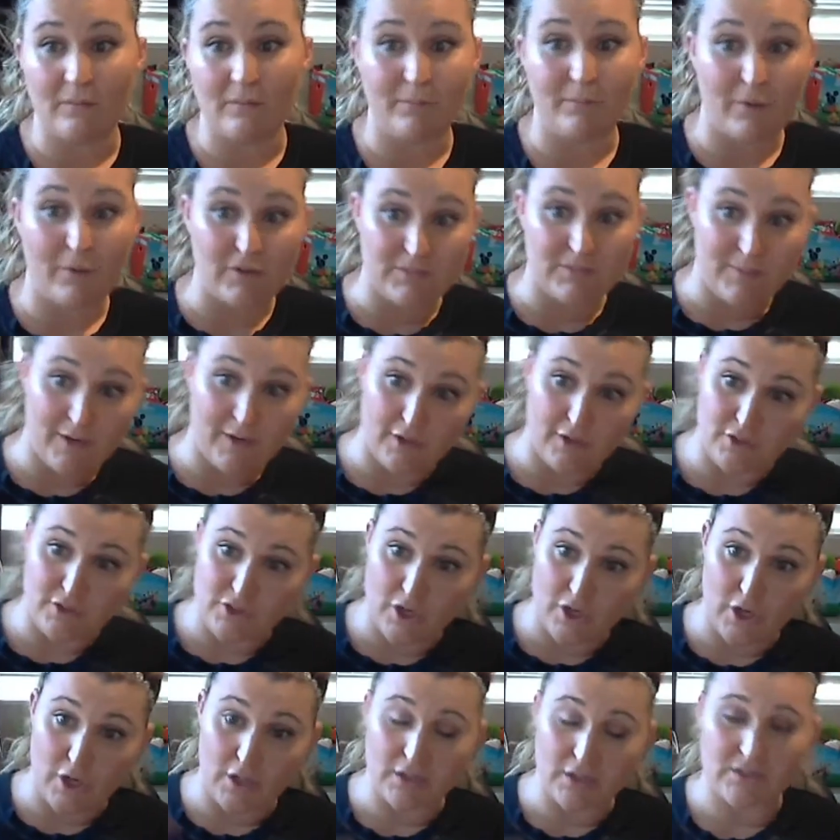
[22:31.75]
post about your
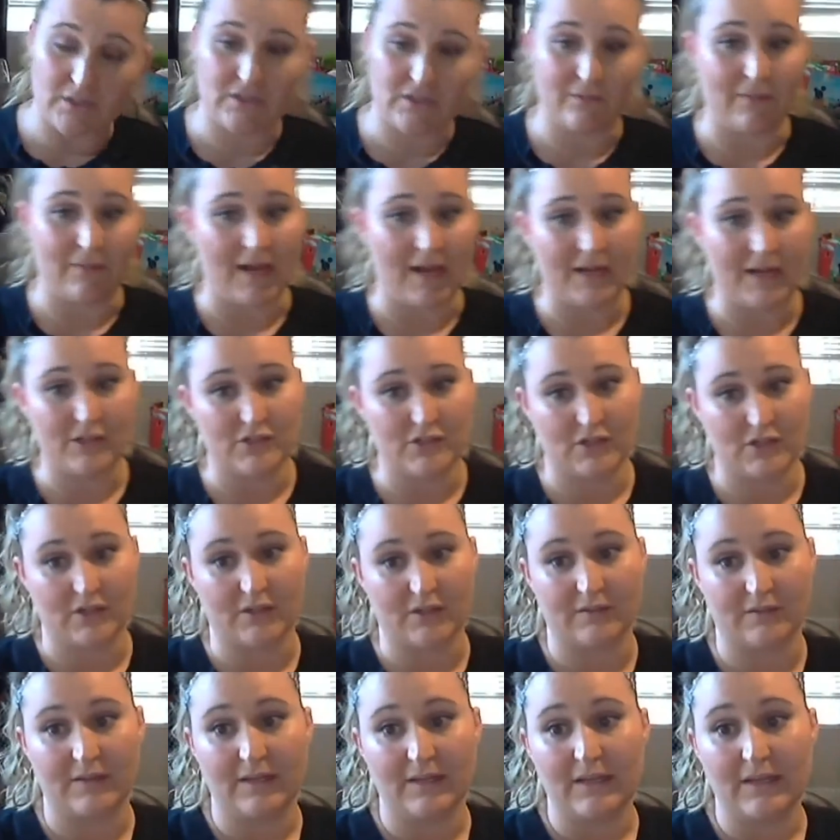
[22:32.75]
dog too much,
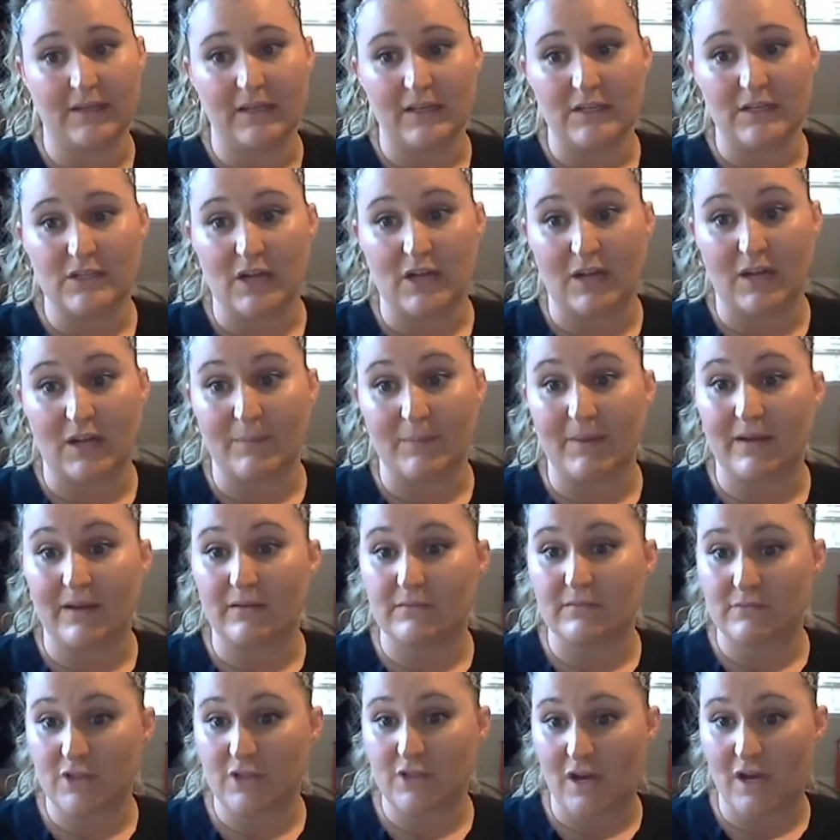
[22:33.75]
or talk about
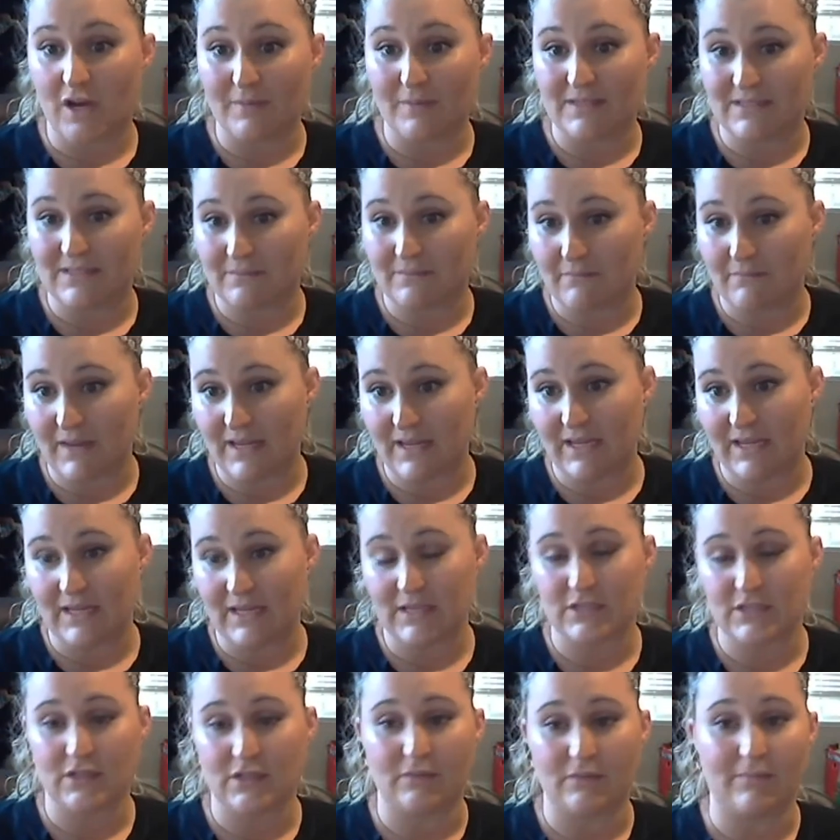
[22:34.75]
Thomas and Mickey
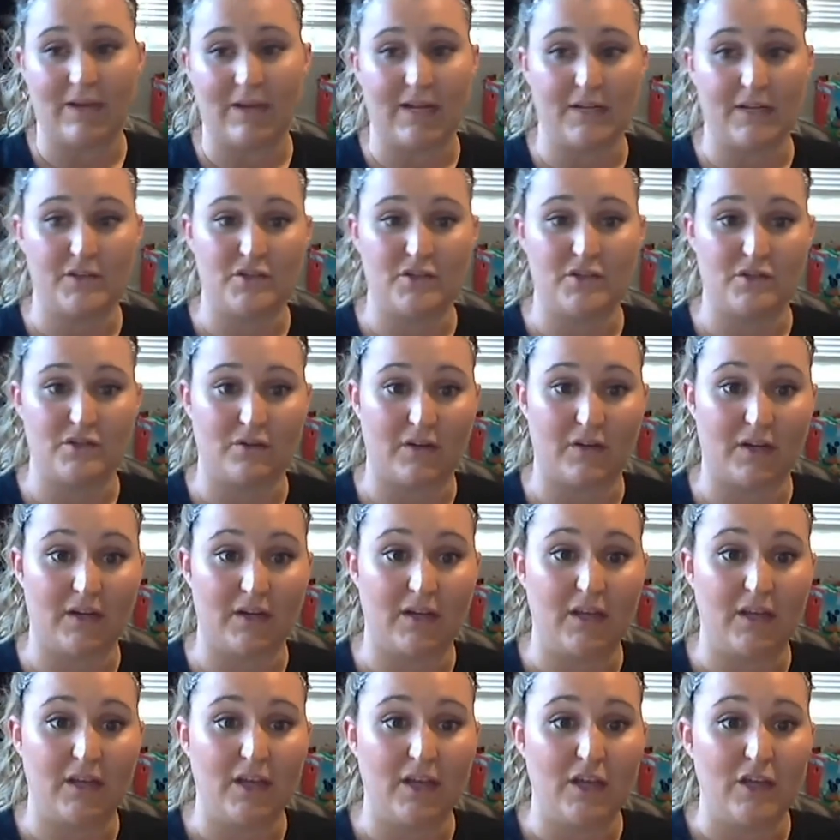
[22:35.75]
too much,
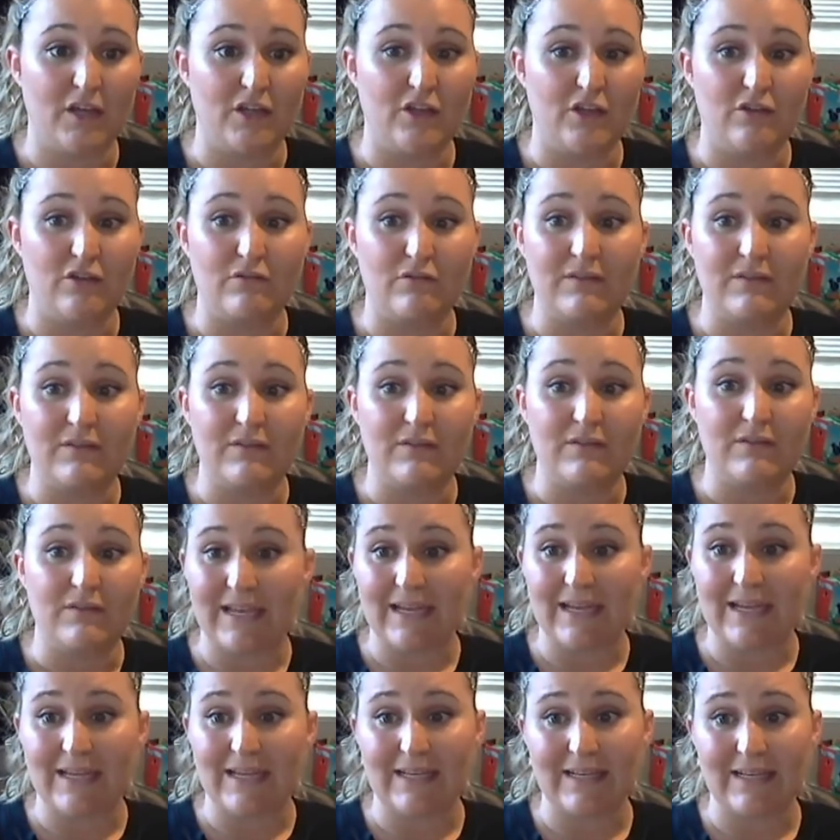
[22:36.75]
or you
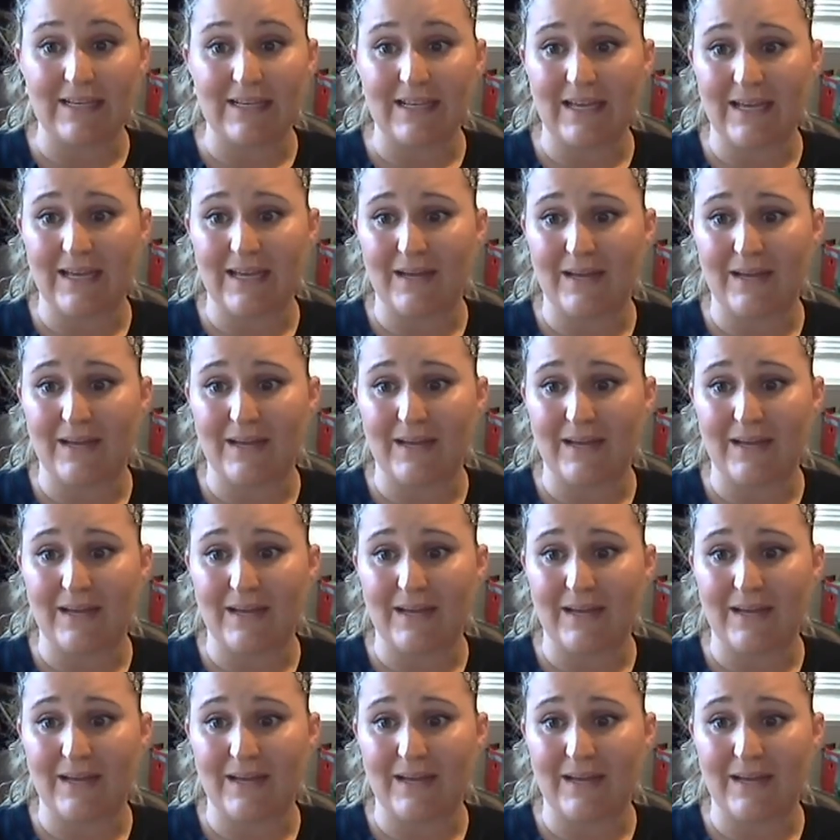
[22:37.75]
can